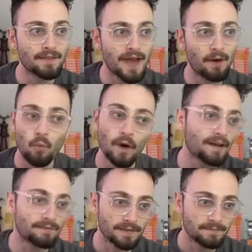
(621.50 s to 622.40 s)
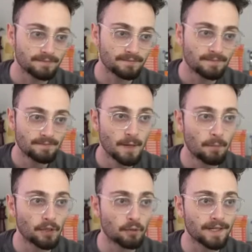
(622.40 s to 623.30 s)
whatever.
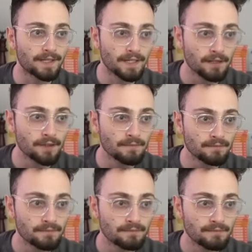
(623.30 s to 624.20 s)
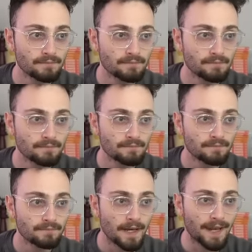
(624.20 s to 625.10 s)
Opponent went here.
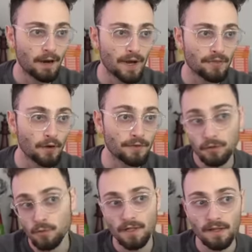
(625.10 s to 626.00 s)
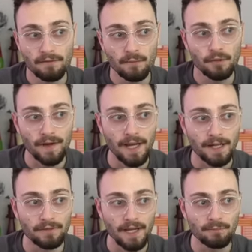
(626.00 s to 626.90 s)
And now I thought this was a clever move. I kind
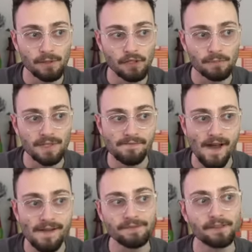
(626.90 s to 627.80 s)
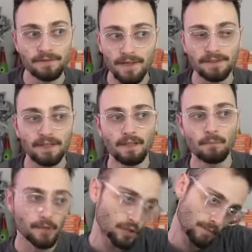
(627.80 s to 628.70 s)
of like bishop c5, deflecting the
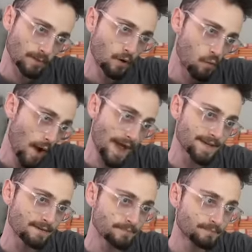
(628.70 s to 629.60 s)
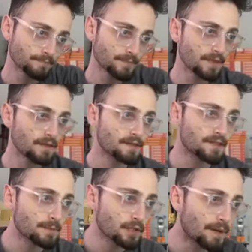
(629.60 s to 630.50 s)
bishop away.
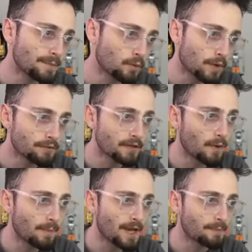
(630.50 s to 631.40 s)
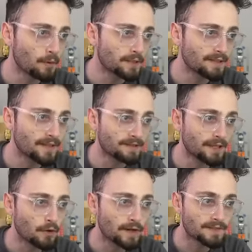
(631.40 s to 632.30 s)
Some of you may be wondering why my opponent did not
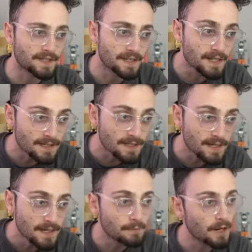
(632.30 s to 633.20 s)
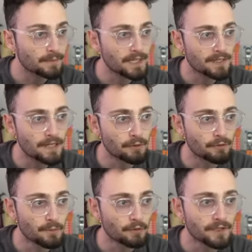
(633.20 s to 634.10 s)
take on f6. Probably because they would
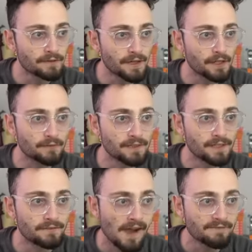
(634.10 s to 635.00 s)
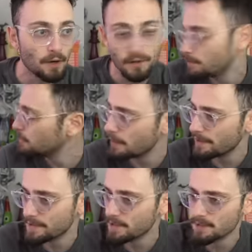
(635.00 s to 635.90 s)
remove the defender of the d5 pawn, but queen
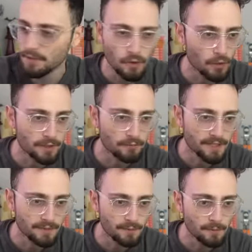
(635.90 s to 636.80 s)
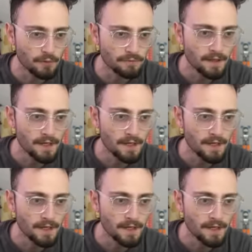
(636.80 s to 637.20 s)
f6 is a totally reasonable move.